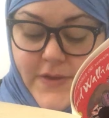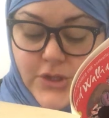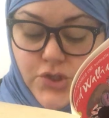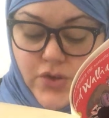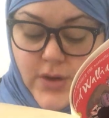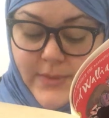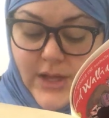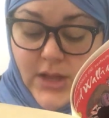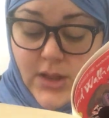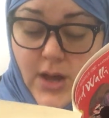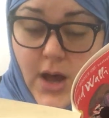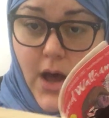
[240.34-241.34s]
extremely
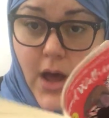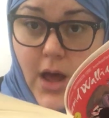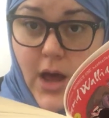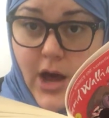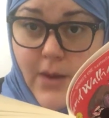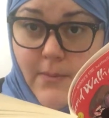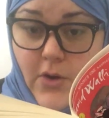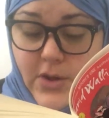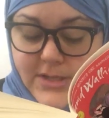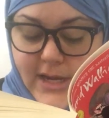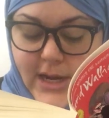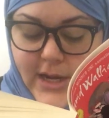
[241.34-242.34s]
long,
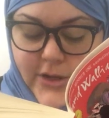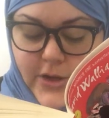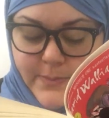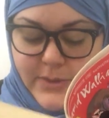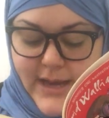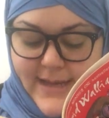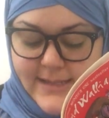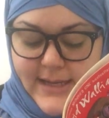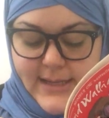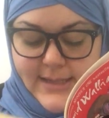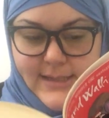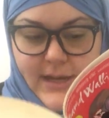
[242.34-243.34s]
multicolored plastic
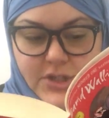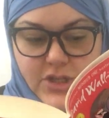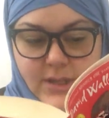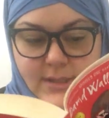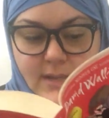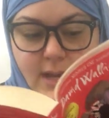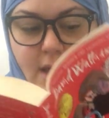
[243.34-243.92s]
extensions